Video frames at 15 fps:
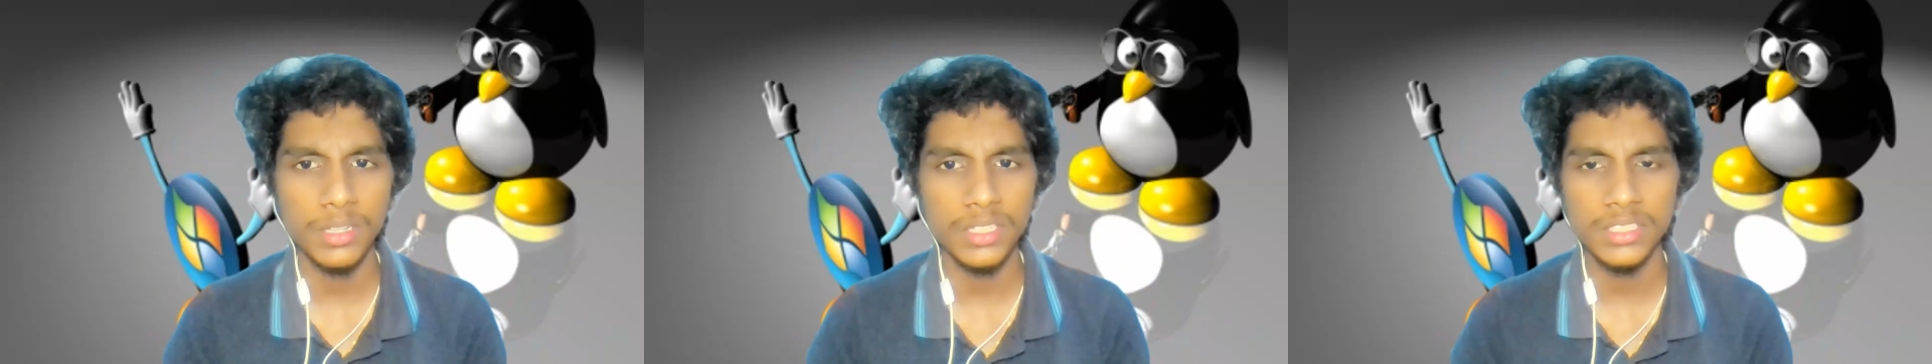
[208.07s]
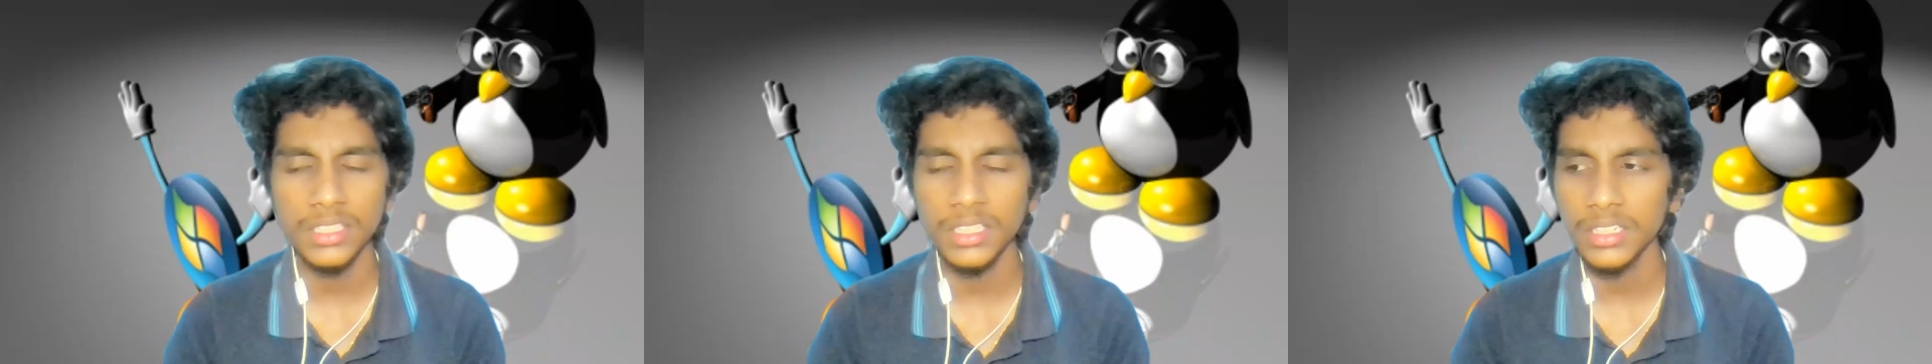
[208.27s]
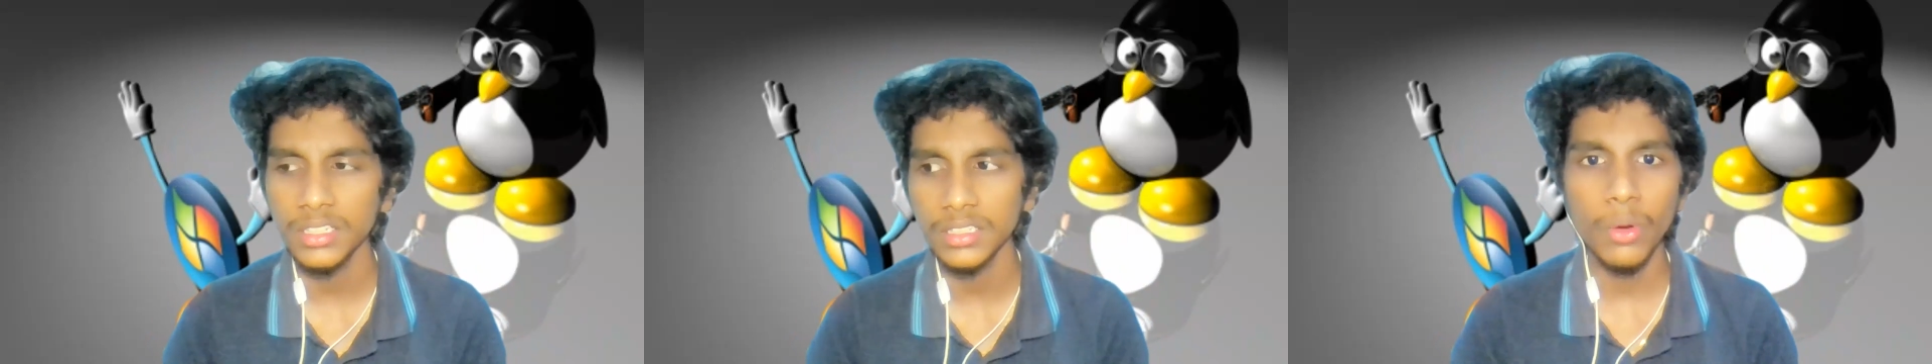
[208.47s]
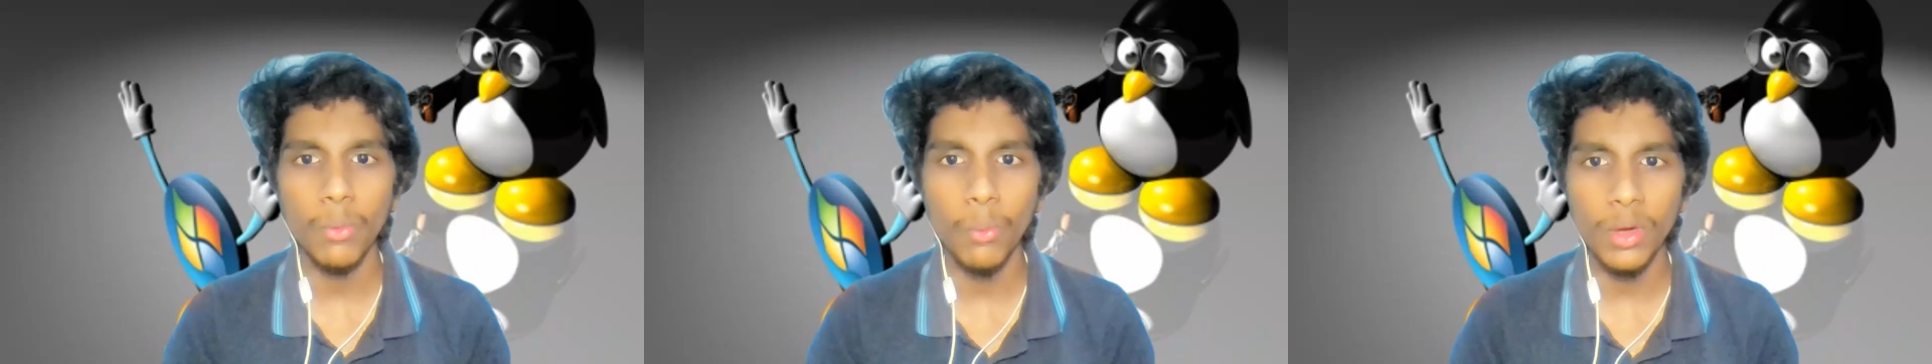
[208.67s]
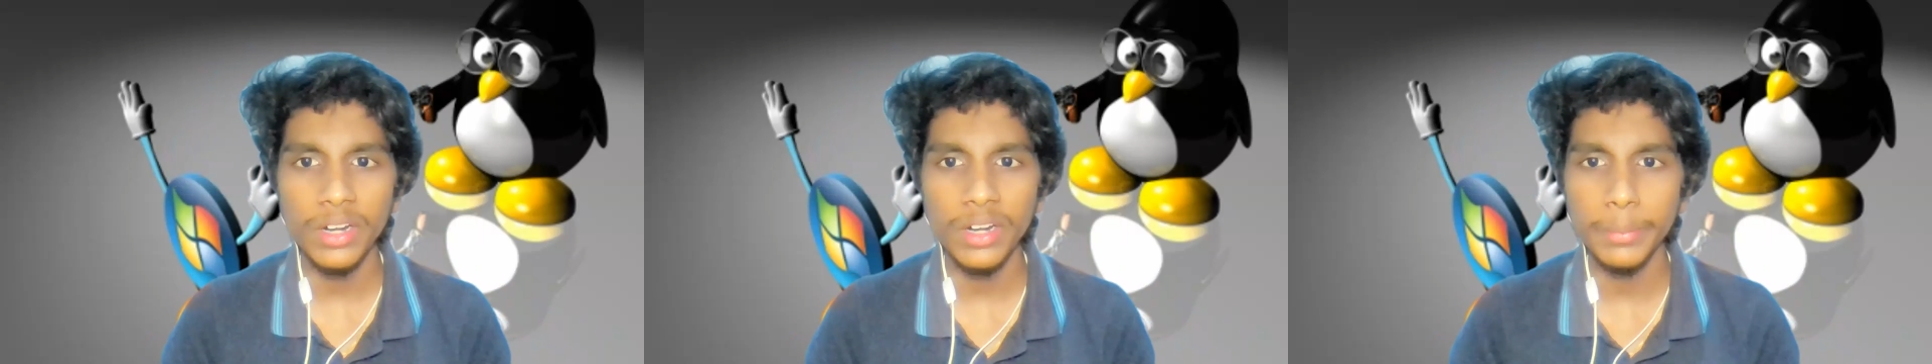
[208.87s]
but still
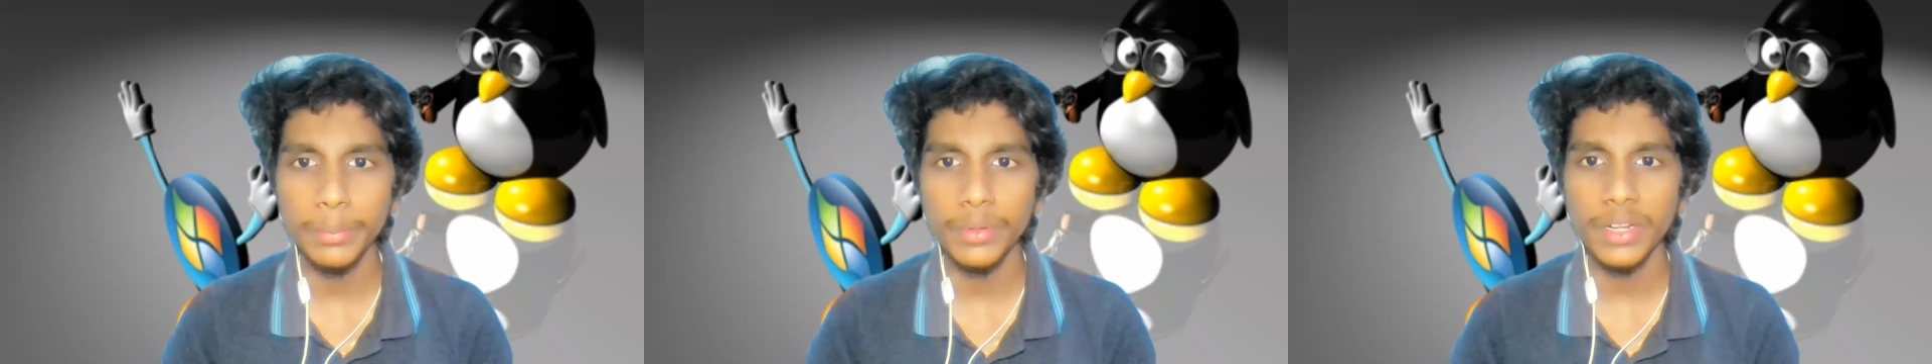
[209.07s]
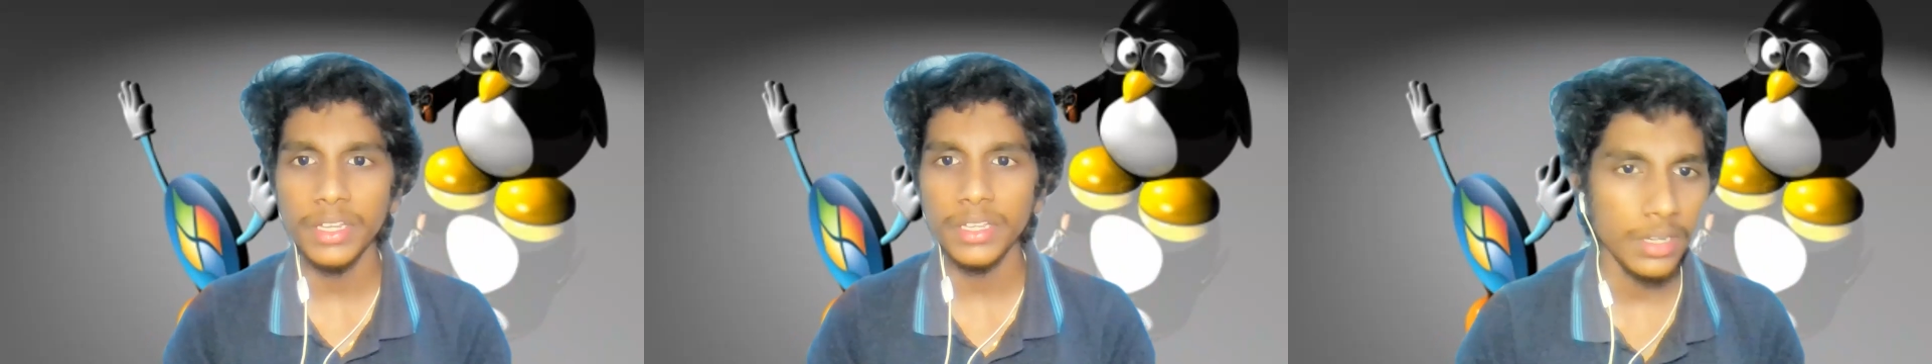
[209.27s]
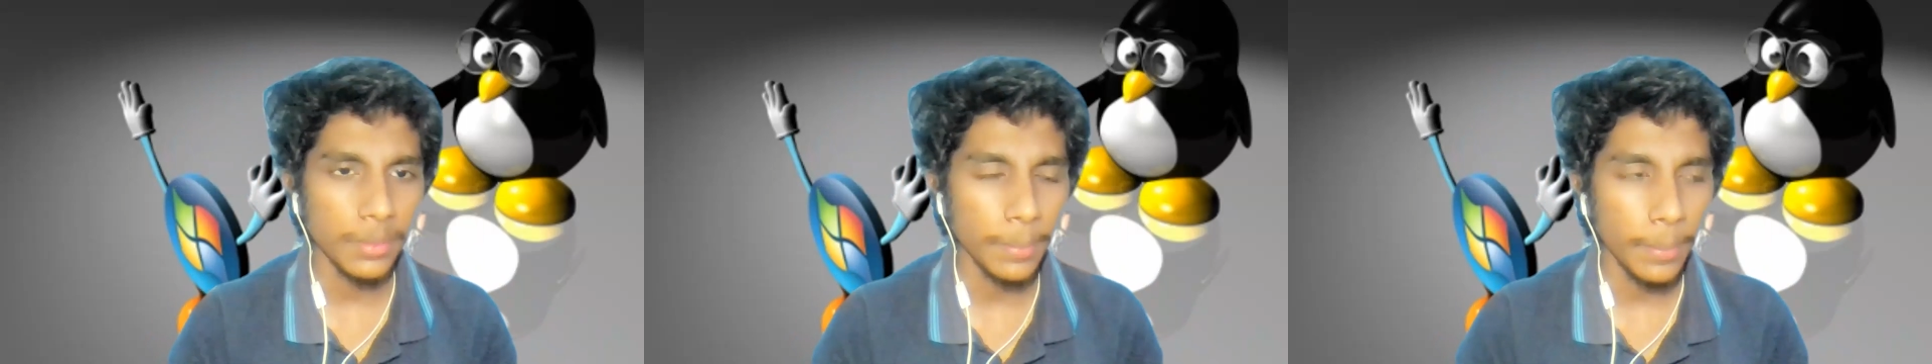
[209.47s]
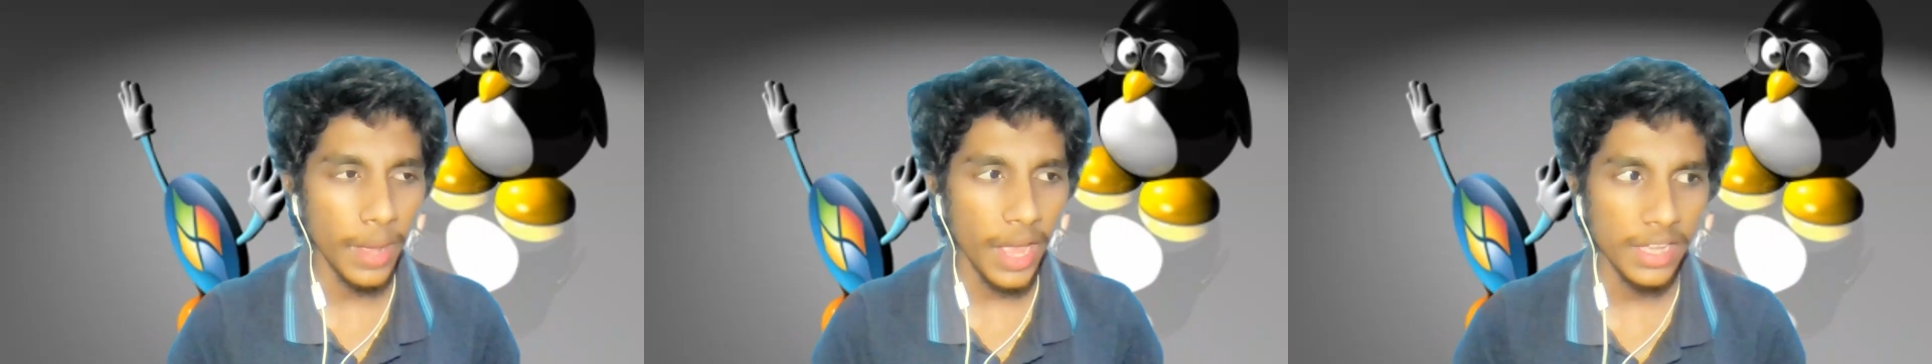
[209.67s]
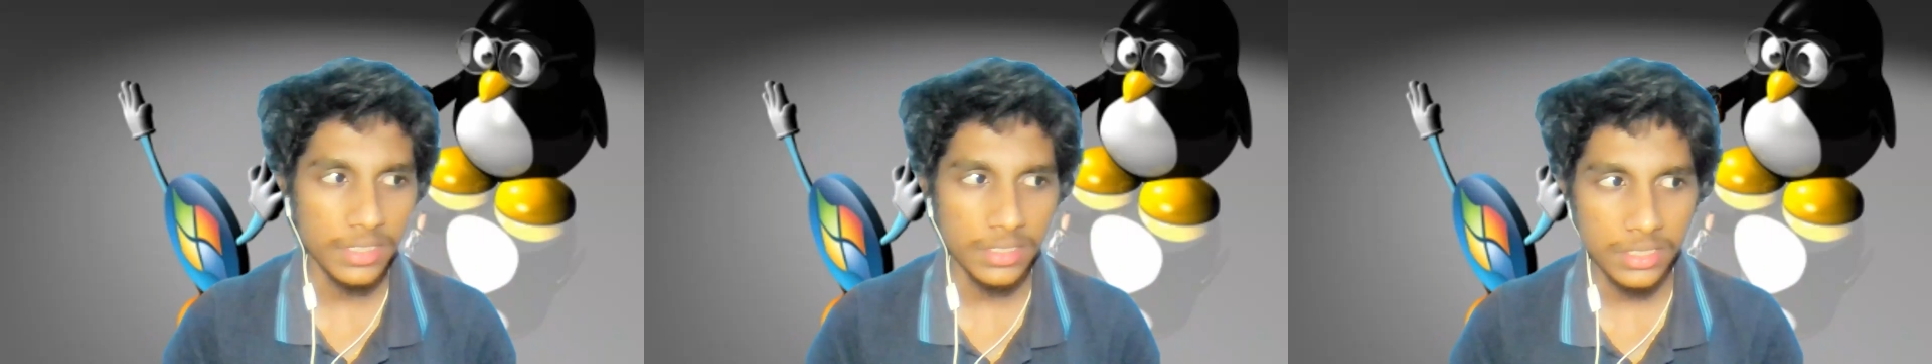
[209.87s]
don't want to break their
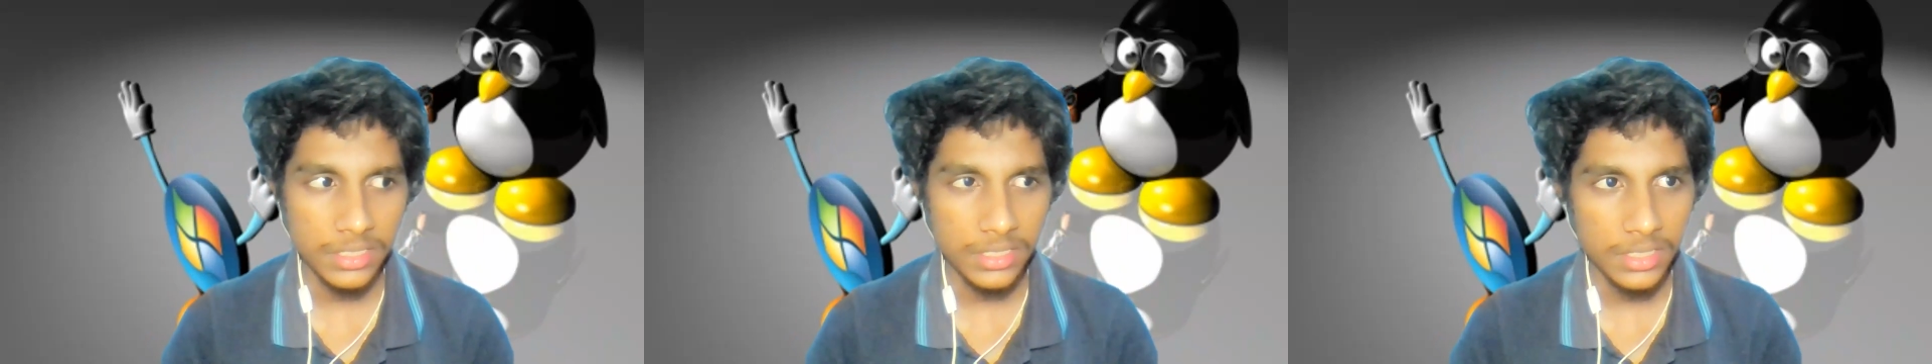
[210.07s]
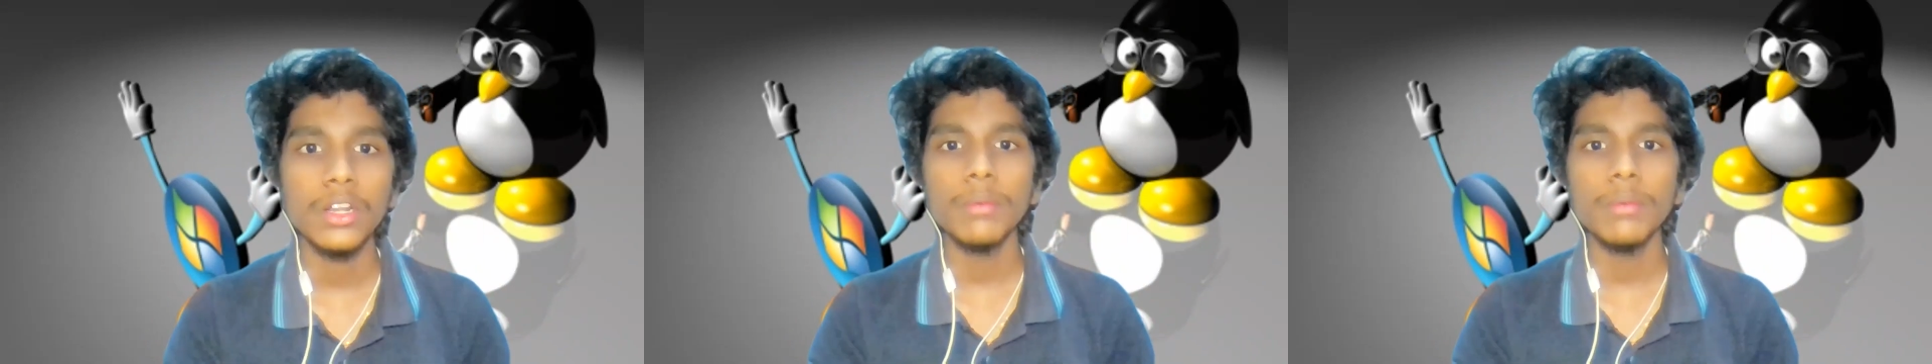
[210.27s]
banks.